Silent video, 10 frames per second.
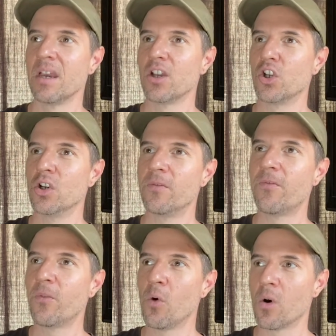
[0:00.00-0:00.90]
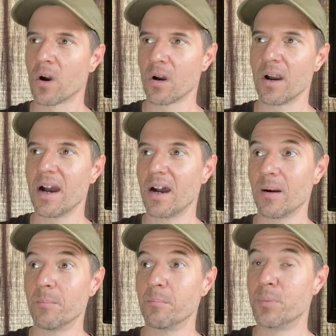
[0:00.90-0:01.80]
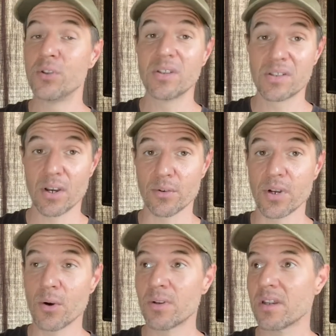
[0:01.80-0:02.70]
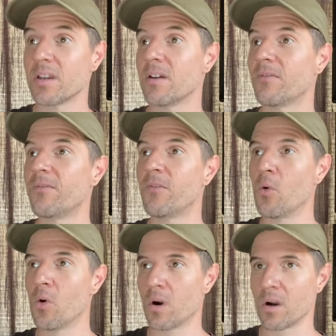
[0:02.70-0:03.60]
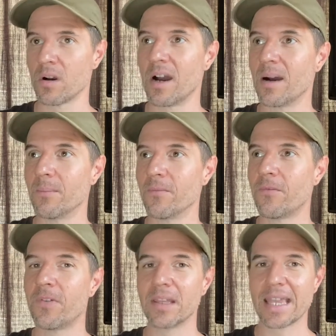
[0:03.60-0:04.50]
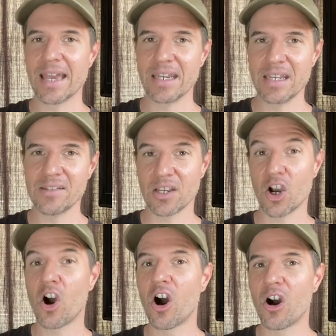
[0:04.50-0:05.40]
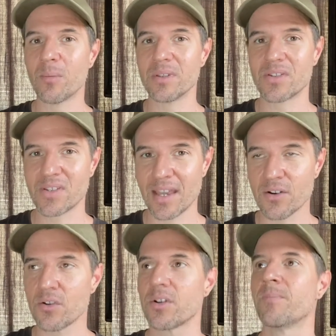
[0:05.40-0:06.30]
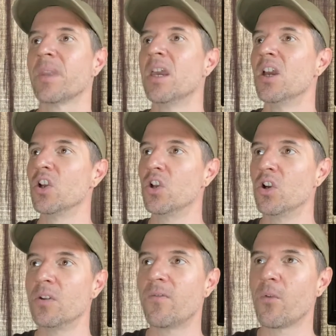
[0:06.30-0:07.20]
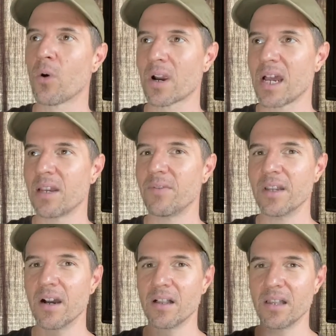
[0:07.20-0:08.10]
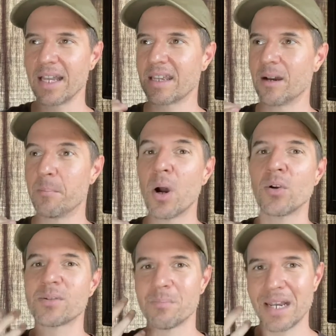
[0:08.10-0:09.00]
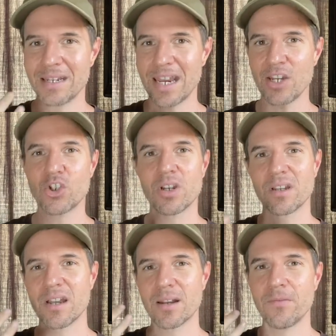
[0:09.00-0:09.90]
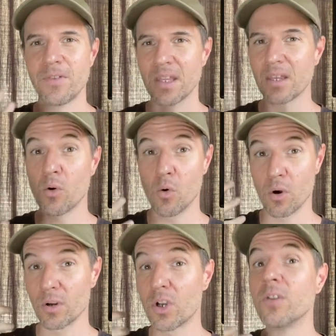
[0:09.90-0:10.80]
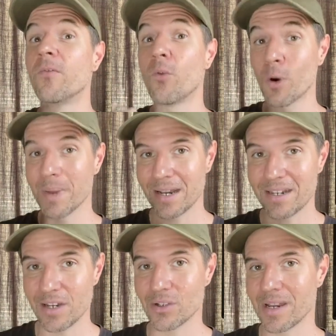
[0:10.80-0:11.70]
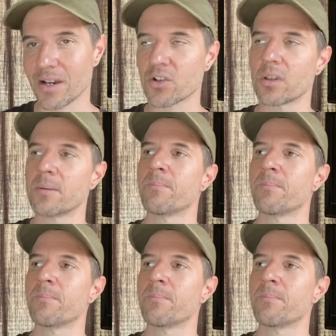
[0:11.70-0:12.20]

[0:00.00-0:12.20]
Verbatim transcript: good for uh, boosting serotonin, for um, feeling at ease and calm and centered, good for kind of an, like a post-meditation kind of feeling, or good for meditation, actually.